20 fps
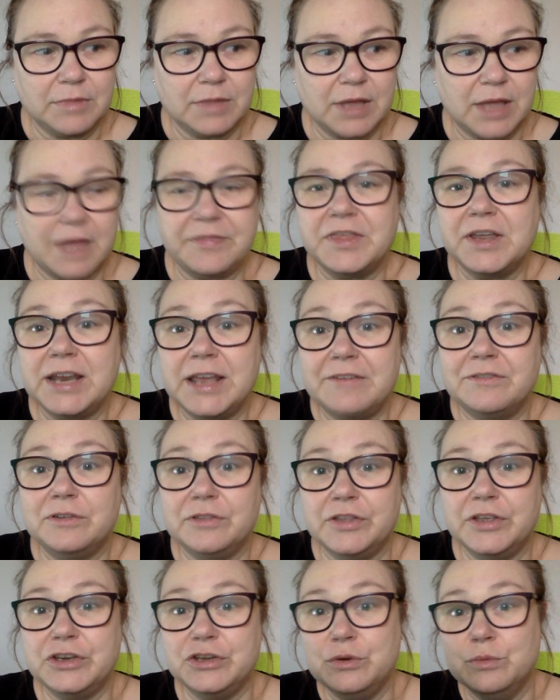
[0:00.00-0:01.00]
at the level
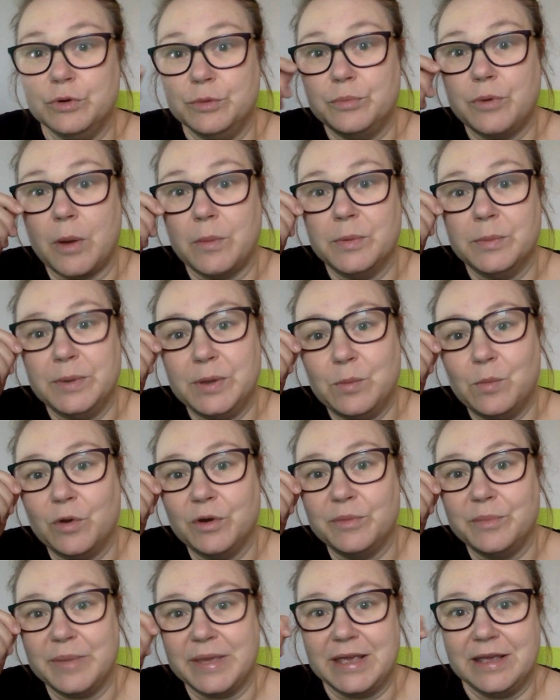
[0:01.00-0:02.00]
that you would probably want
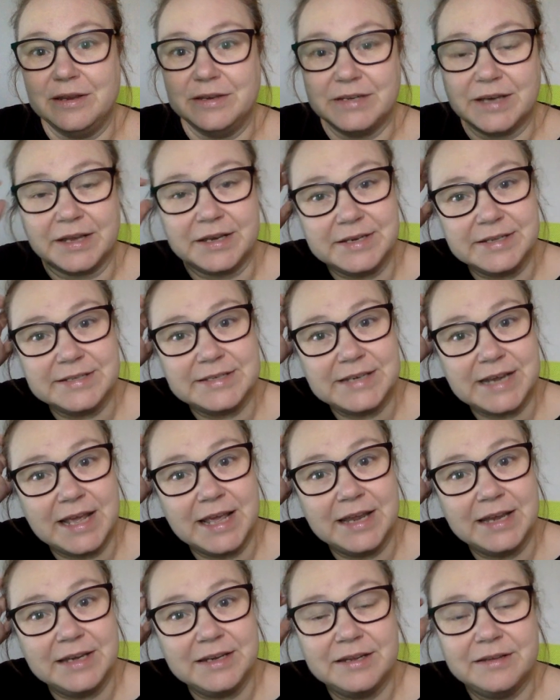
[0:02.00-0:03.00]
me to
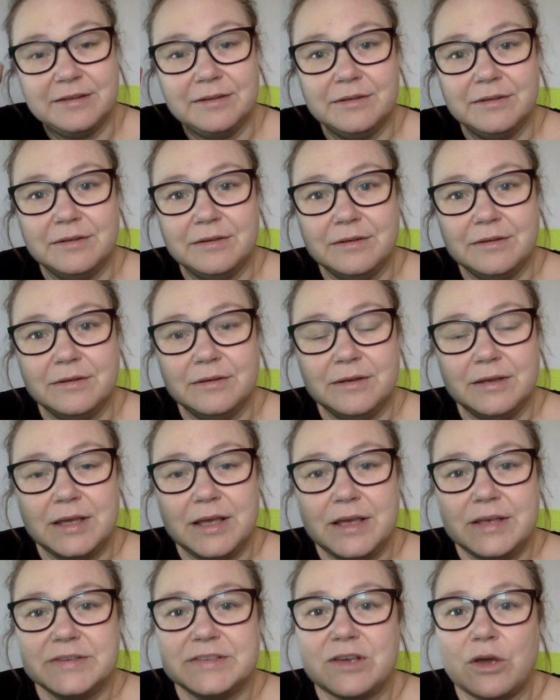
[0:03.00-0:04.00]
understand.
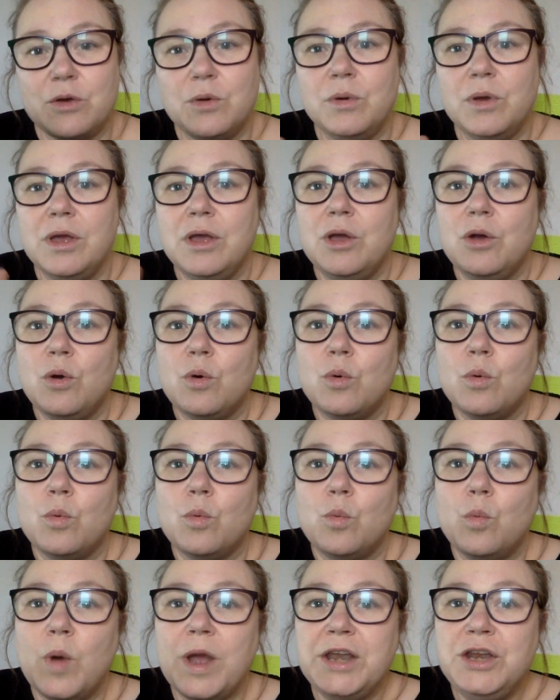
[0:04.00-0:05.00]
So
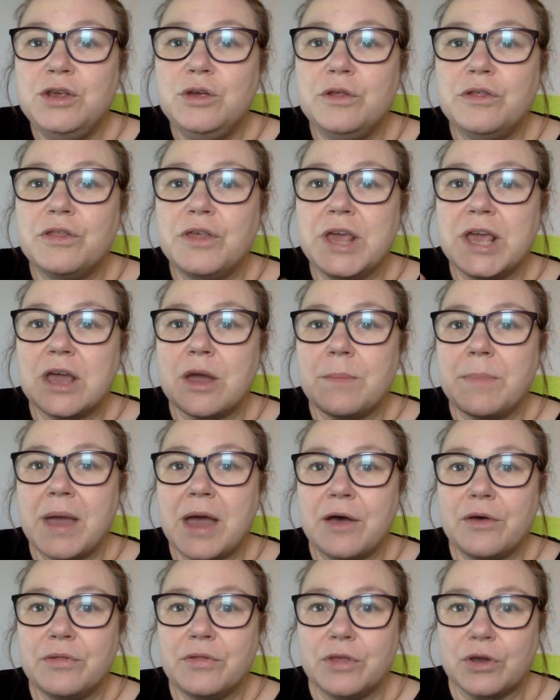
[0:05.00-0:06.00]
when you think
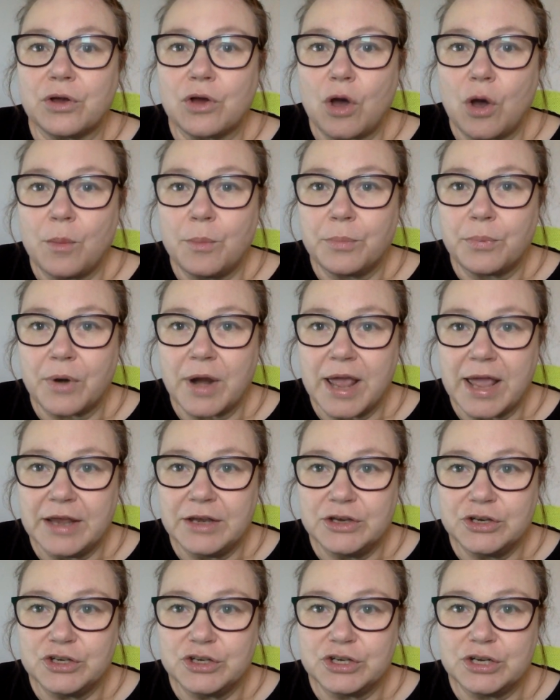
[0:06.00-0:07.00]
about the
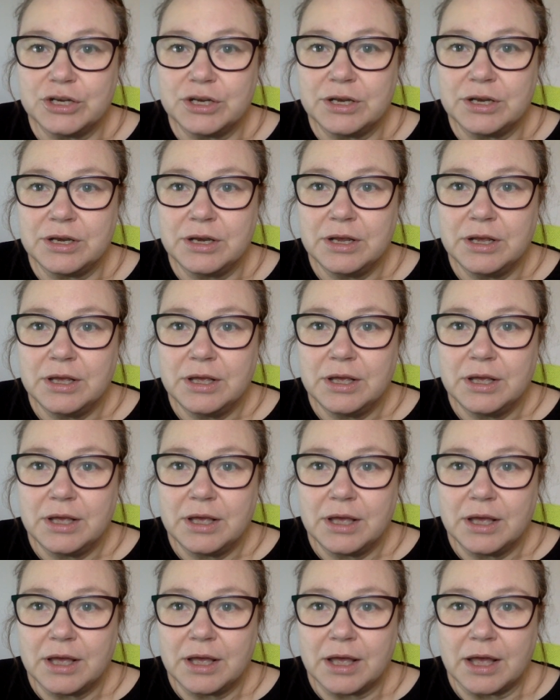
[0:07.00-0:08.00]
comprehension
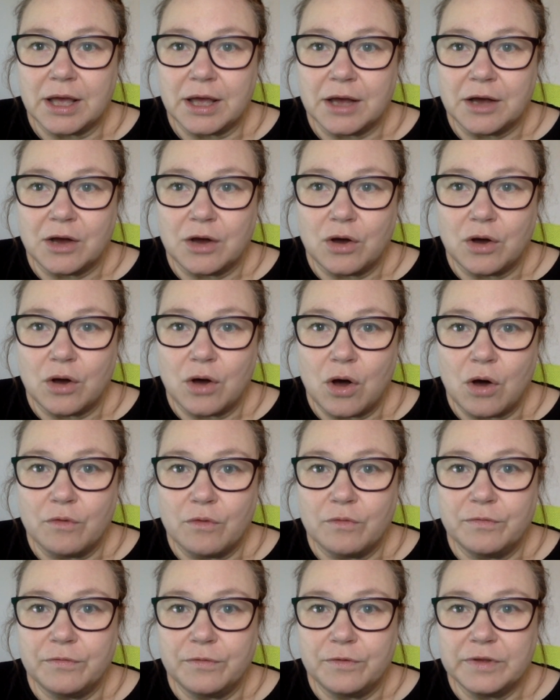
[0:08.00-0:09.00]

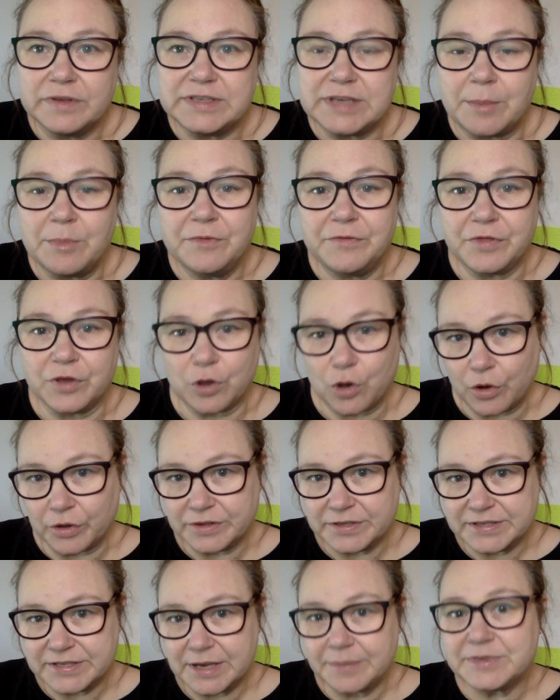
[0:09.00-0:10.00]
of some of the
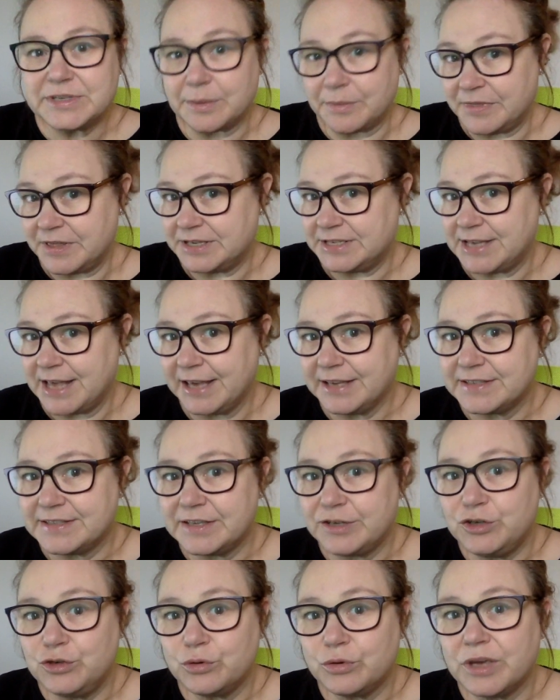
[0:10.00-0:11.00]
concepts, some of the text
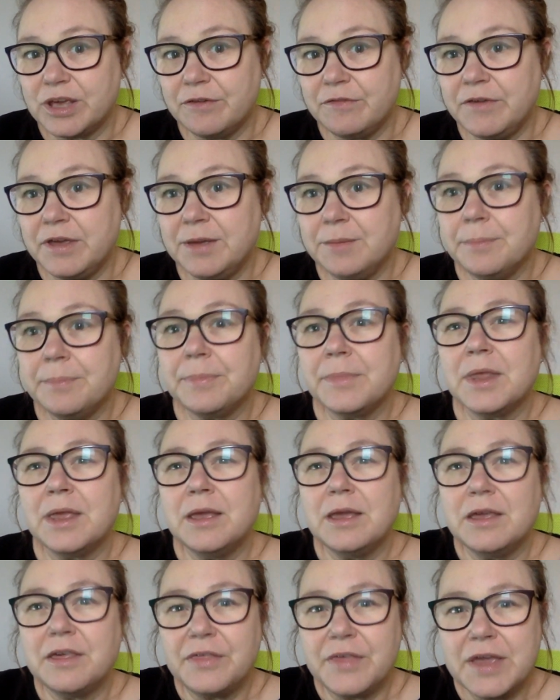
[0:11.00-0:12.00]
that you're giving,
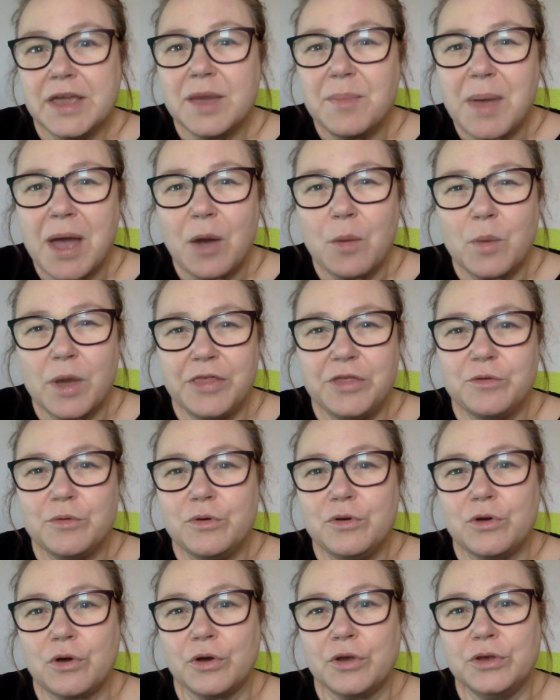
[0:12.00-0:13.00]
think about whether or
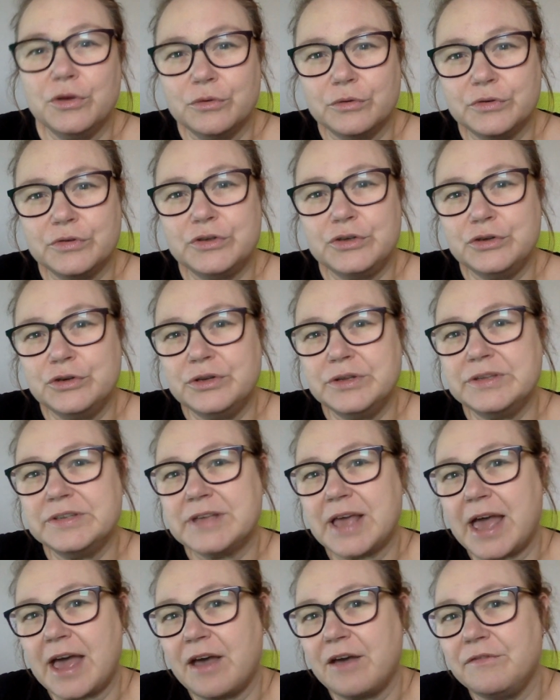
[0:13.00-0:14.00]
not your students
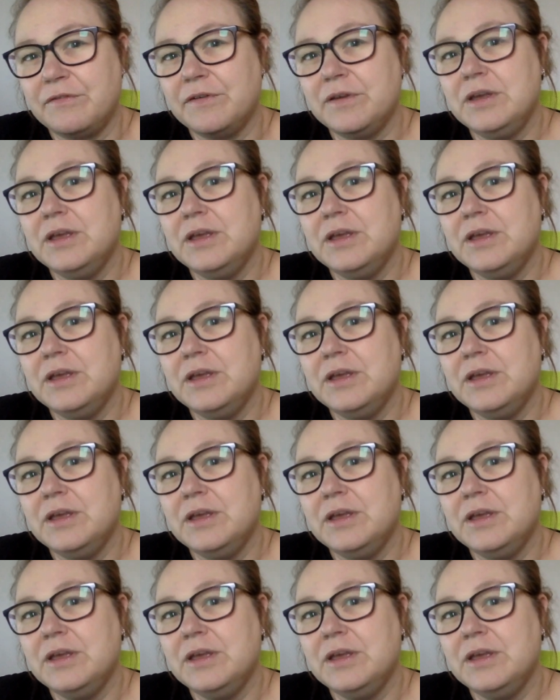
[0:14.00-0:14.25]
have